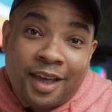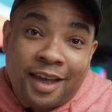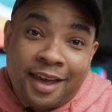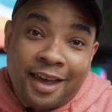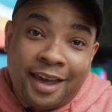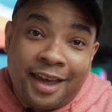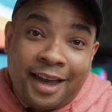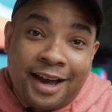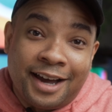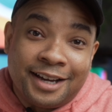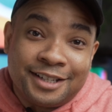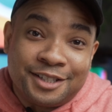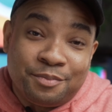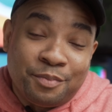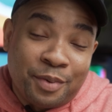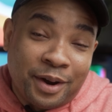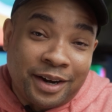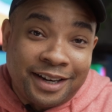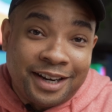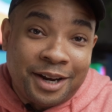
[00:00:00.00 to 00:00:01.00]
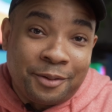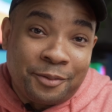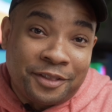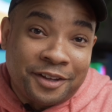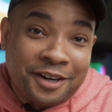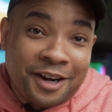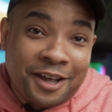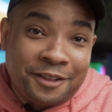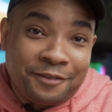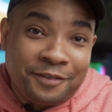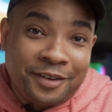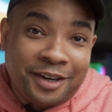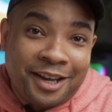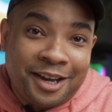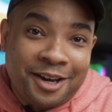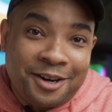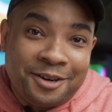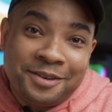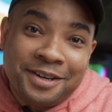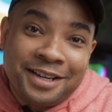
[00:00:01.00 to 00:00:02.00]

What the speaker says: Hey guys, Brandon here with another video,